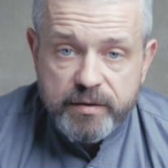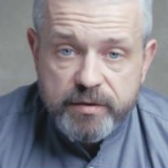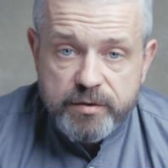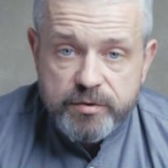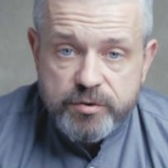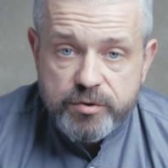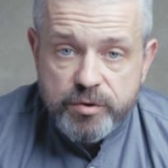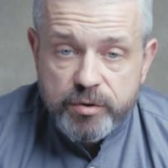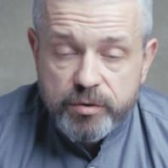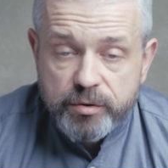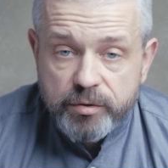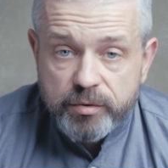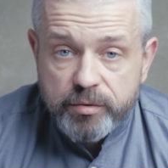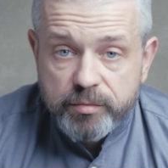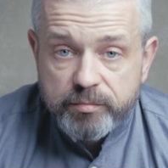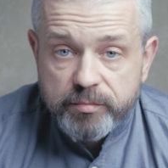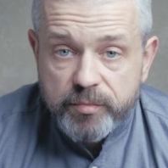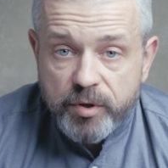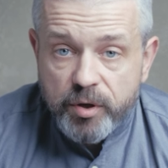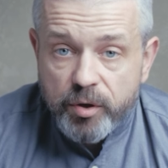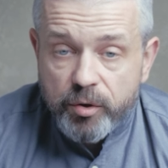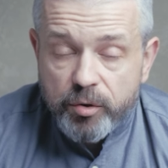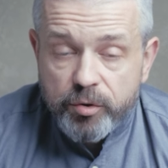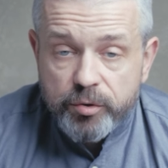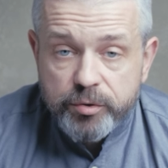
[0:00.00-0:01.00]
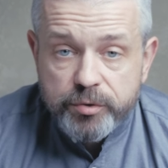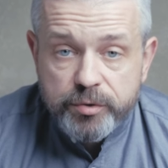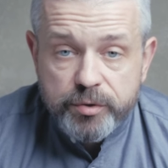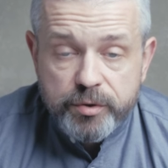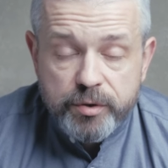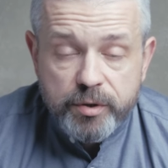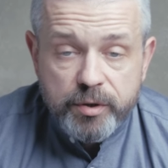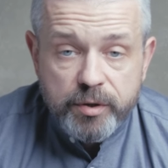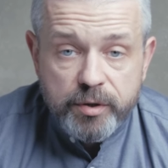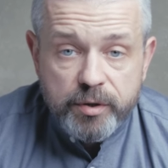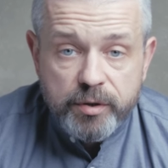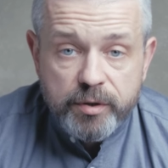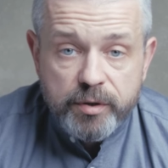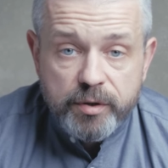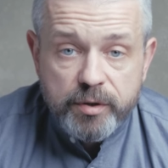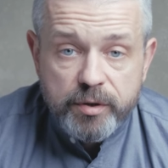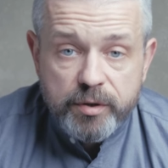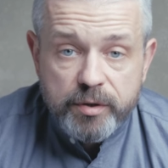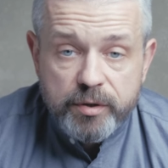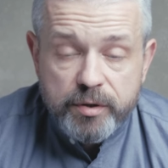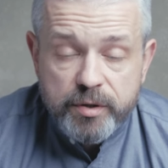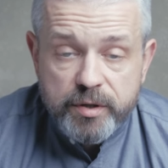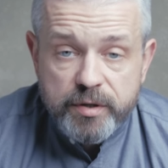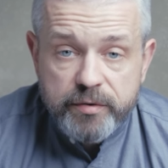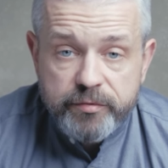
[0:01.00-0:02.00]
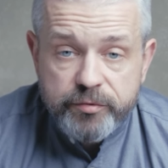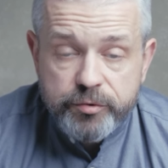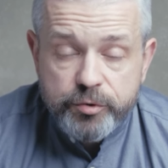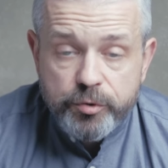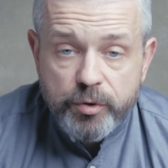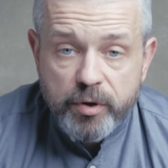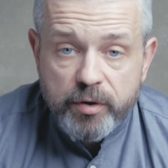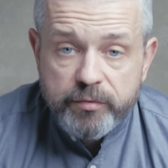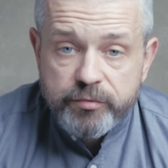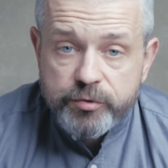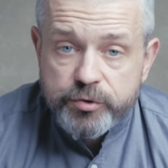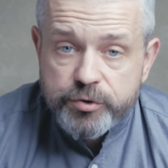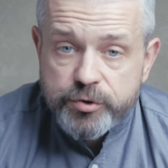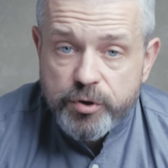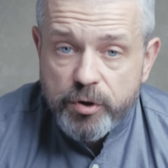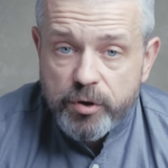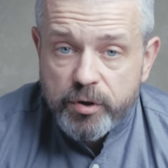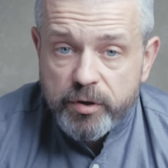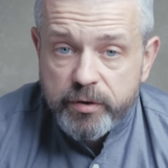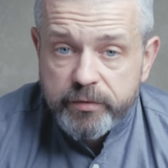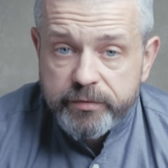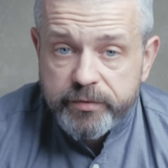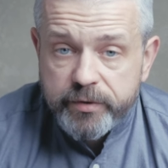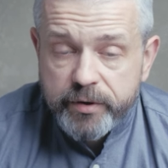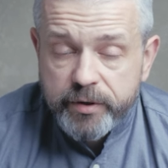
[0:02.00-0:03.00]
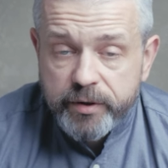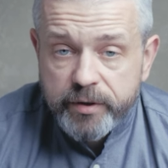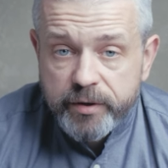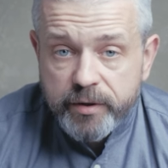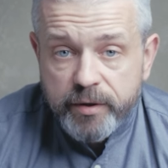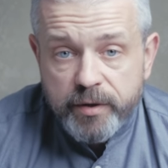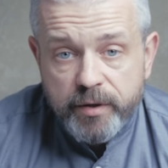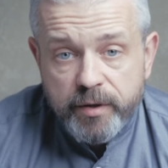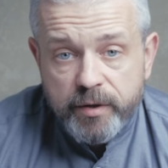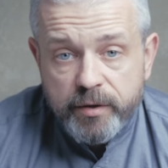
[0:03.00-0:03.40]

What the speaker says: So if you are a photographer,